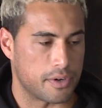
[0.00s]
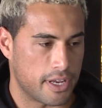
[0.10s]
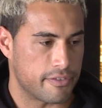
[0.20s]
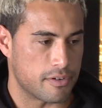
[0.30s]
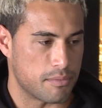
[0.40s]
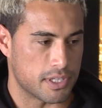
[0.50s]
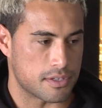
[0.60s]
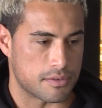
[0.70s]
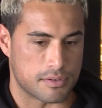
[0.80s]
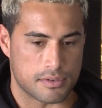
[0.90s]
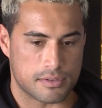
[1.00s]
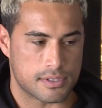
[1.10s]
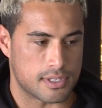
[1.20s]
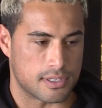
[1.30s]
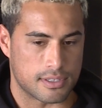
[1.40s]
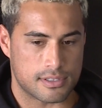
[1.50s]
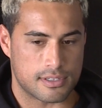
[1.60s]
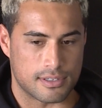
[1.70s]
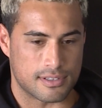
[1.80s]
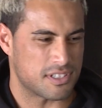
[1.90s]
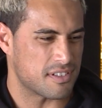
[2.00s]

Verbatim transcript: need for me to to to